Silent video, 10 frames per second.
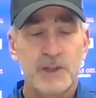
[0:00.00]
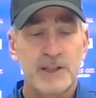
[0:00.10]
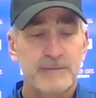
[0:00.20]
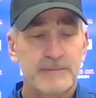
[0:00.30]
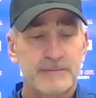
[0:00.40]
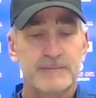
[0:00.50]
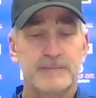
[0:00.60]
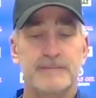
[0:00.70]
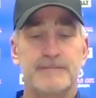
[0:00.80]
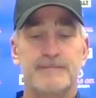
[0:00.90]
week.
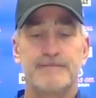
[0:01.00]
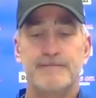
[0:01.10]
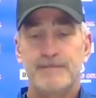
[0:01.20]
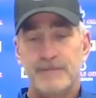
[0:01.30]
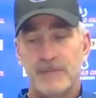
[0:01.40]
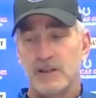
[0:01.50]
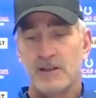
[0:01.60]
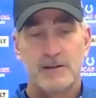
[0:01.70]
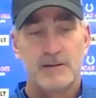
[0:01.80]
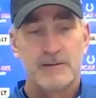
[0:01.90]
You shared
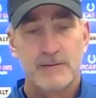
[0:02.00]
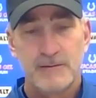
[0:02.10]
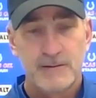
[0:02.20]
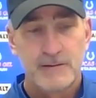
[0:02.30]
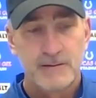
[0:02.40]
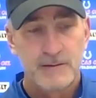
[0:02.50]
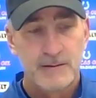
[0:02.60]
all with what he said to the team?